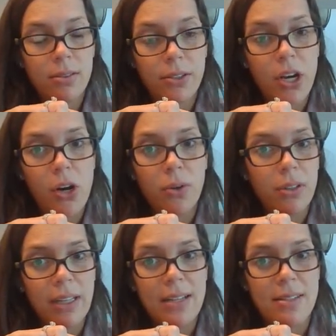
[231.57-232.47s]
no,
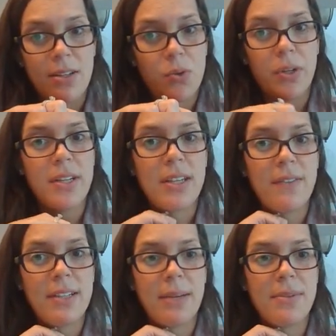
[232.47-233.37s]
less than
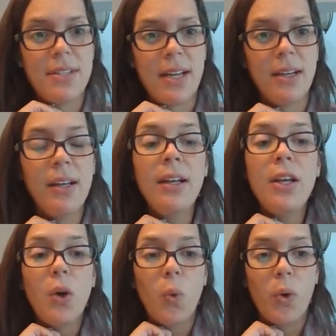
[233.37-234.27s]
27 times 10.
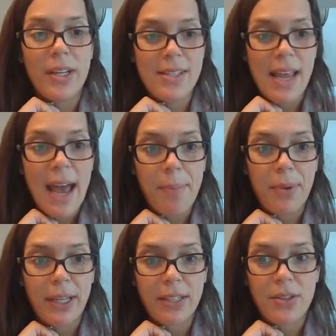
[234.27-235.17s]
What is
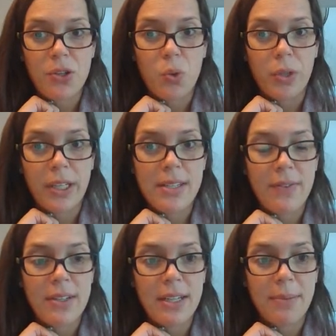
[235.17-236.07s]
happening to the
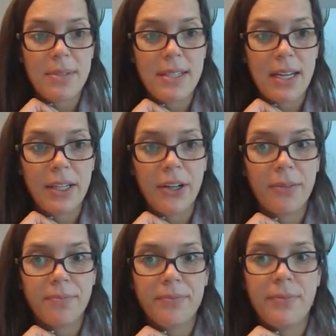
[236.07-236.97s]
27 times 10 here?